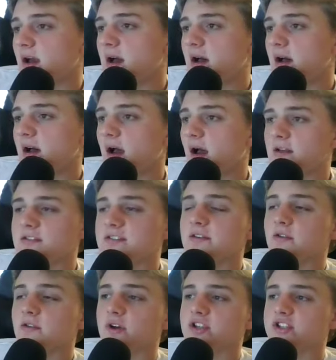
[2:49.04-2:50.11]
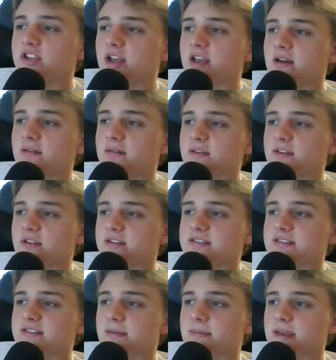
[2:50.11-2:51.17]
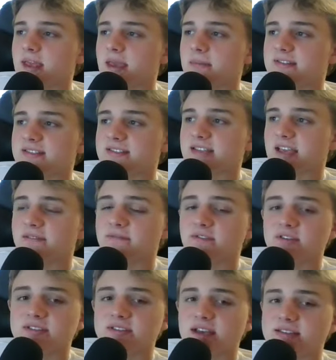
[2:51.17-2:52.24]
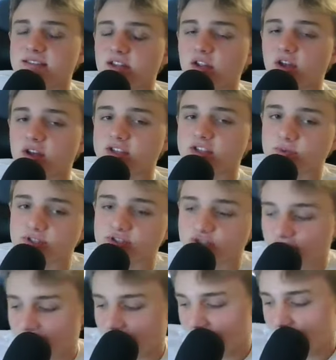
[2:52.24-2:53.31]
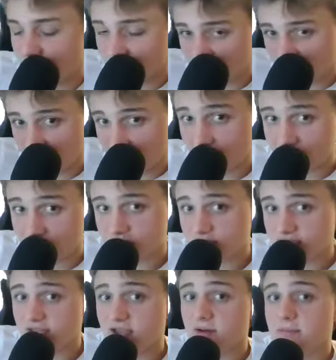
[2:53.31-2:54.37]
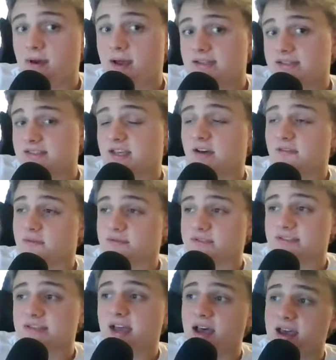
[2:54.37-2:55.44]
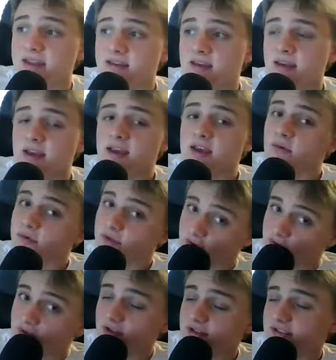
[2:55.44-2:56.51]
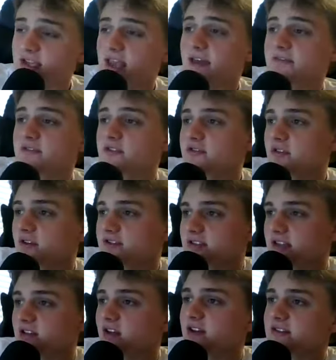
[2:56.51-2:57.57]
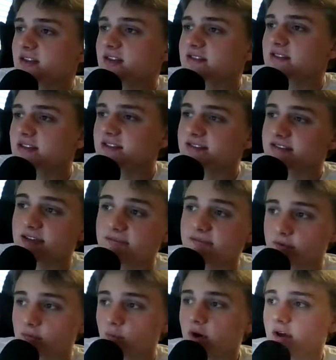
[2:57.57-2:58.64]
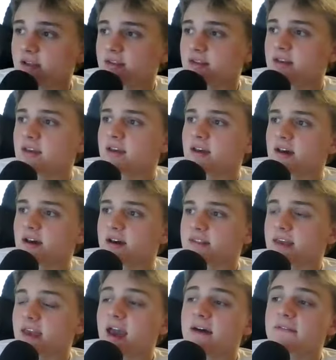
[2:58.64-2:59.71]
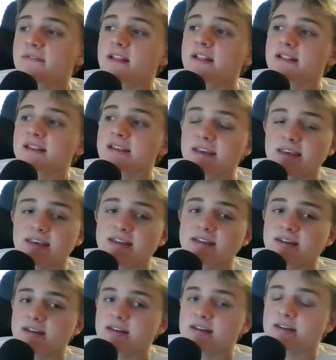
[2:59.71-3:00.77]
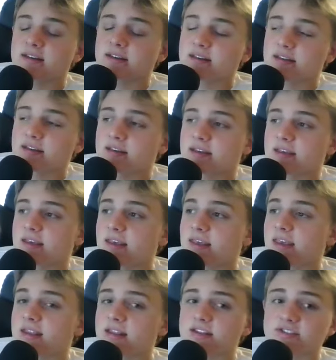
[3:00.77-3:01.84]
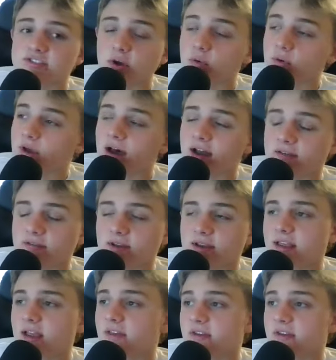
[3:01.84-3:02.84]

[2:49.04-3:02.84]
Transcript: Uh, I'll just give a quick shout out. You know, this isn't a big game, but Samford's as the longest win streak in the country officially now by itself. It was tied with Utah State after Utah State lost last night. Samford won. Uh, they have the lead in the SoCon right now.